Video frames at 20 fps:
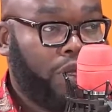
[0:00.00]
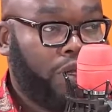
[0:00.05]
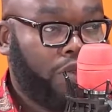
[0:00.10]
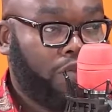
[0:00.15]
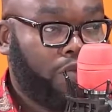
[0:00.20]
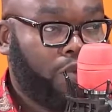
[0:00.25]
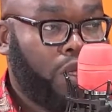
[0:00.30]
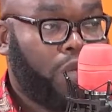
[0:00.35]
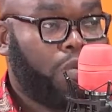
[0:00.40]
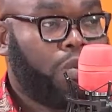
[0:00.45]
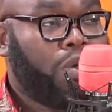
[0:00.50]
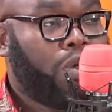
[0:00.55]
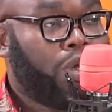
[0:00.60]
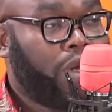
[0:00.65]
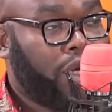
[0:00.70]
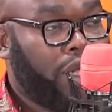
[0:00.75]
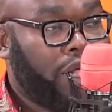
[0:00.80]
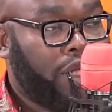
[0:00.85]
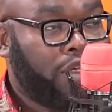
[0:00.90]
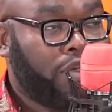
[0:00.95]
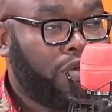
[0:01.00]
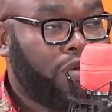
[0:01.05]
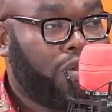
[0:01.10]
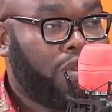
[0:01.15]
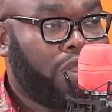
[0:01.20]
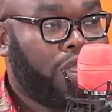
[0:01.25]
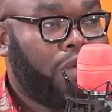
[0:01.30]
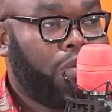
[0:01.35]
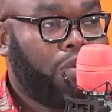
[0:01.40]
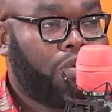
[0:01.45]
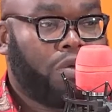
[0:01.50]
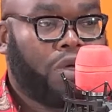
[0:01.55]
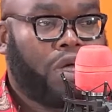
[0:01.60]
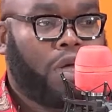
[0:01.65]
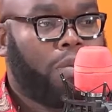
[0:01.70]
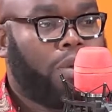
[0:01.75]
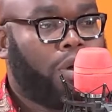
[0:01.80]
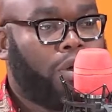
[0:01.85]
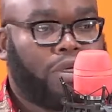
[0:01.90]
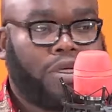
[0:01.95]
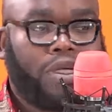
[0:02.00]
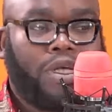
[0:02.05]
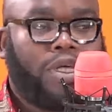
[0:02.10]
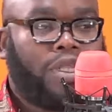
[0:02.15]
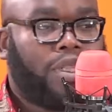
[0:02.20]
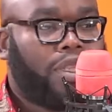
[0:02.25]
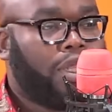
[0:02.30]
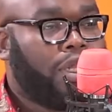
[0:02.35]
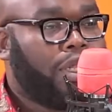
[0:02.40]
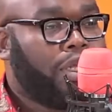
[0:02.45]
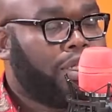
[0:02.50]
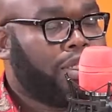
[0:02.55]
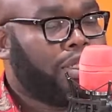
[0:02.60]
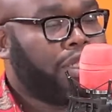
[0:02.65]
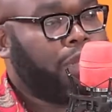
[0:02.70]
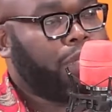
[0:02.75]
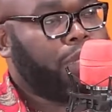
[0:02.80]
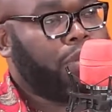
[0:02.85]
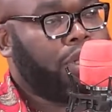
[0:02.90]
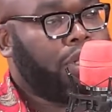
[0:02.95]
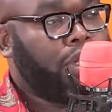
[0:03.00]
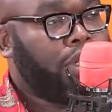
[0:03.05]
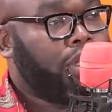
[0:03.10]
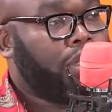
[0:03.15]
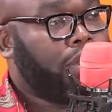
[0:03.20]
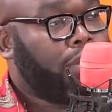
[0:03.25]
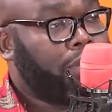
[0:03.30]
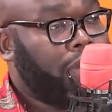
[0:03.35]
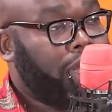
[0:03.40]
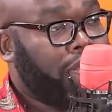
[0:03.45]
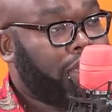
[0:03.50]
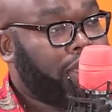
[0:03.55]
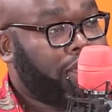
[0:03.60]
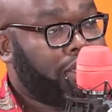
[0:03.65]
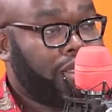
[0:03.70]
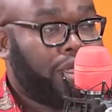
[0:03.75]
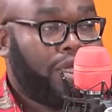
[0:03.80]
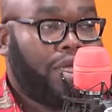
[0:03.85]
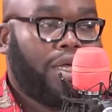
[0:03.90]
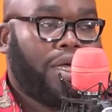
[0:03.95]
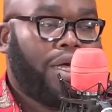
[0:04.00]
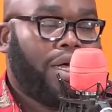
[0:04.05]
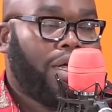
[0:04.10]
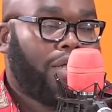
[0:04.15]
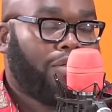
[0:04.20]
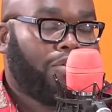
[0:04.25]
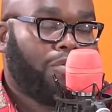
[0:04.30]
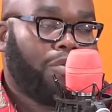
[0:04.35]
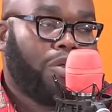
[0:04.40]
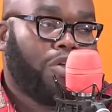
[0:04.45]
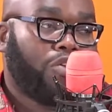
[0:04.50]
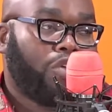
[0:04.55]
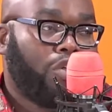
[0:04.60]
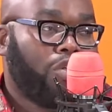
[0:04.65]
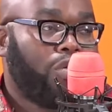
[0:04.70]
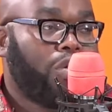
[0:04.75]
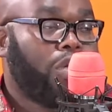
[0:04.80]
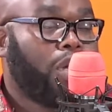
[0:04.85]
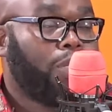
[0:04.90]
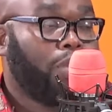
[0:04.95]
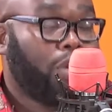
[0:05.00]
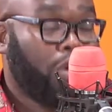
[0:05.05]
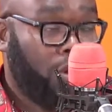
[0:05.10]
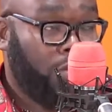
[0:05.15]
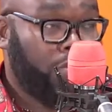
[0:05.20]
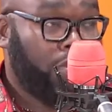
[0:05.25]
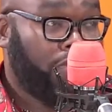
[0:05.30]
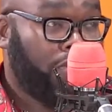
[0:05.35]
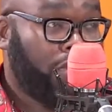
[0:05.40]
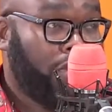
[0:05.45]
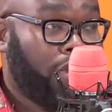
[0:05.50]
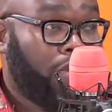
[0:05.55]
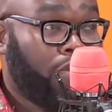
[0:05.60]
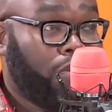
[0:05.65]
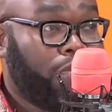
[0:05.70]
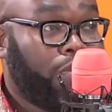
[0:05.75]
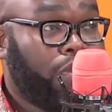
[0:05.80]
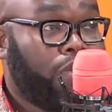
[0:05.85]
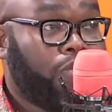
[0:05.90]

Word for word: as well. We got an article there. We talk about the latest happening in the market. Uh, so make sure you grab a copy of the Nairobian